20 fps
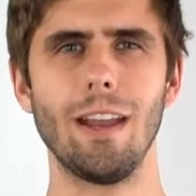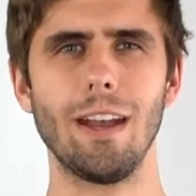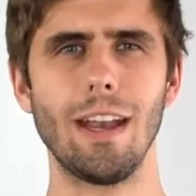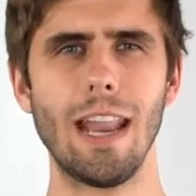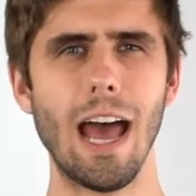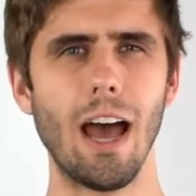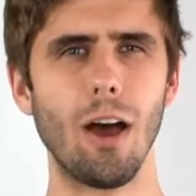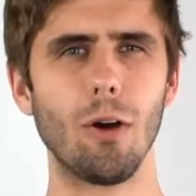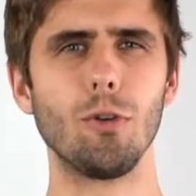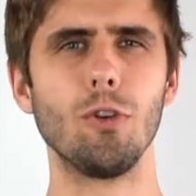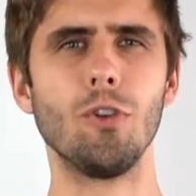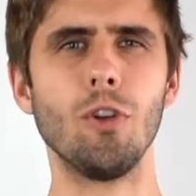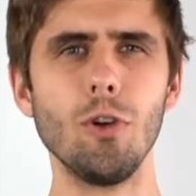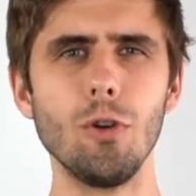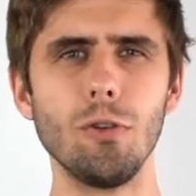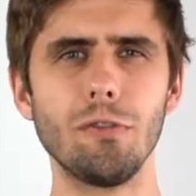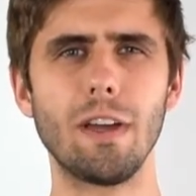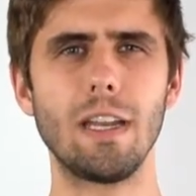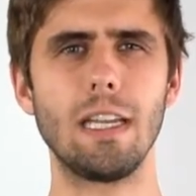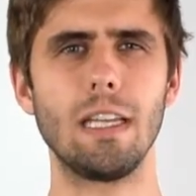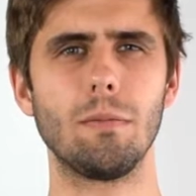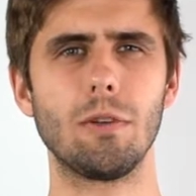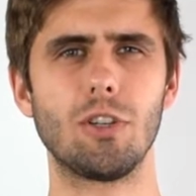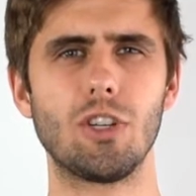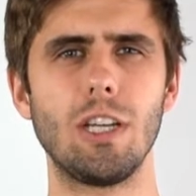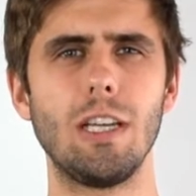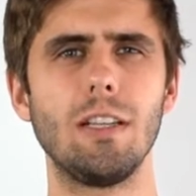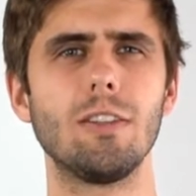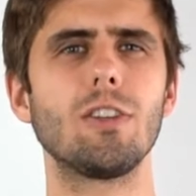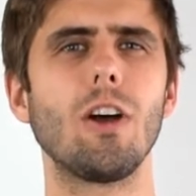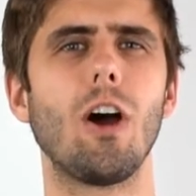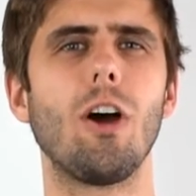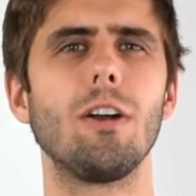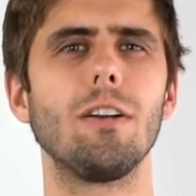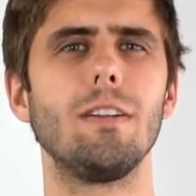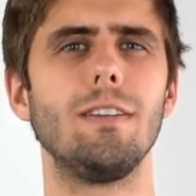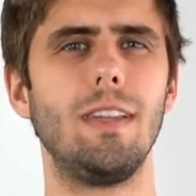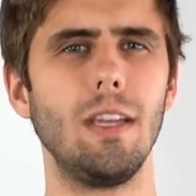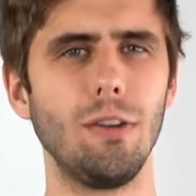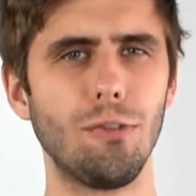Now, new vending machines
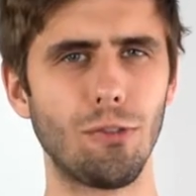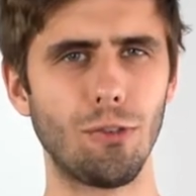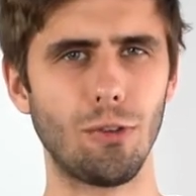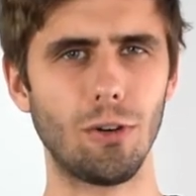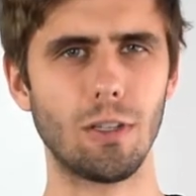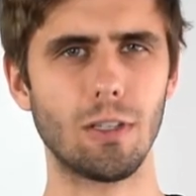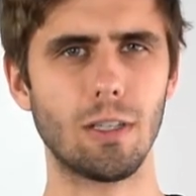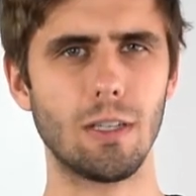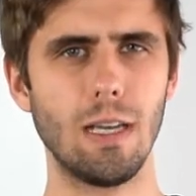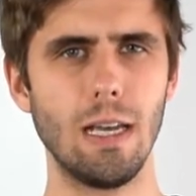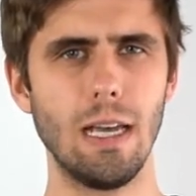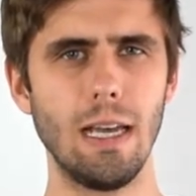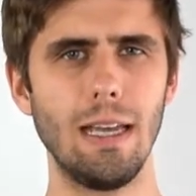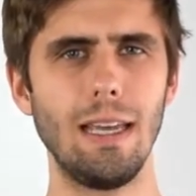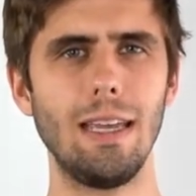are different